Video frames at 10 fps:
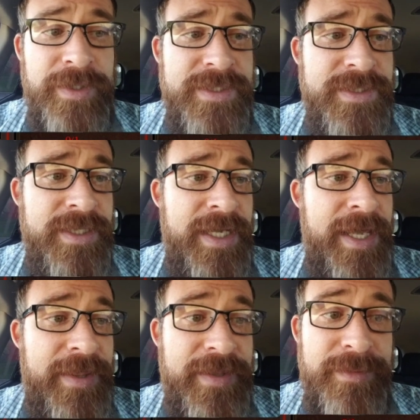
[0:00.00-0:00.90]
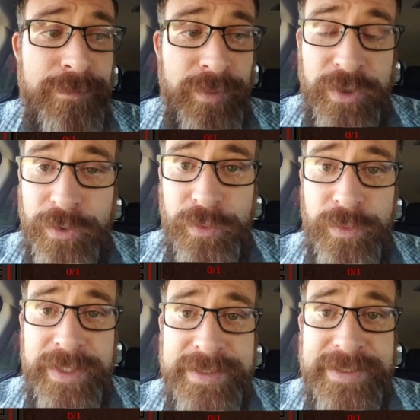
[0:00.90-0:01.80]
lowest. Then
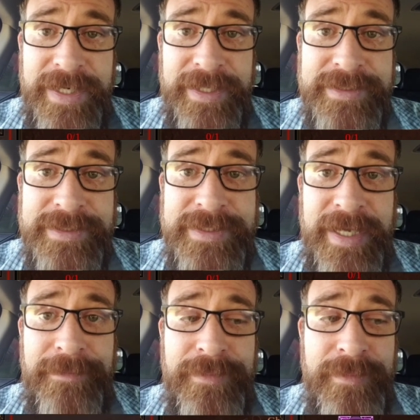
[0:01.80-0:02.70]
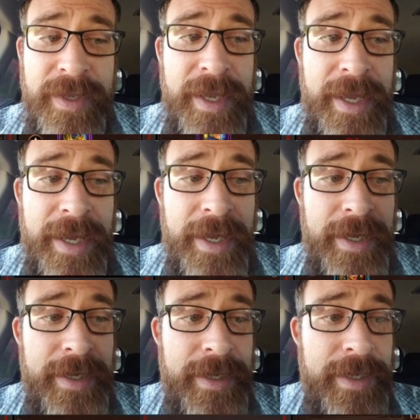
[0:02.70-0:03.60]
blue is the next step.
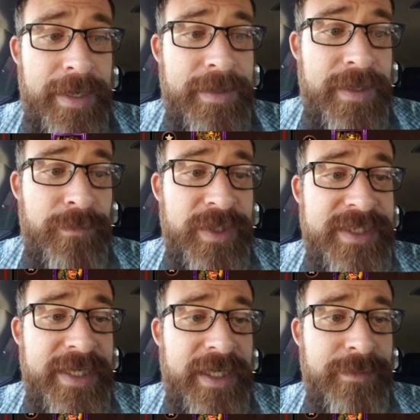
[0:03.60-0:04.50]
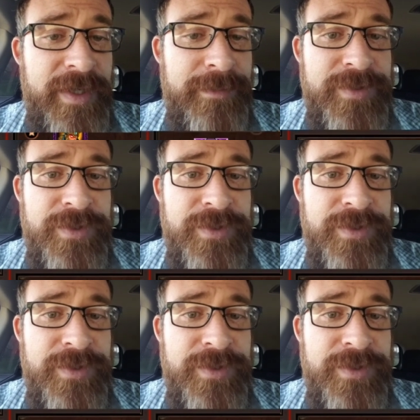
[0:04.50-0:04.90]
And then we take him up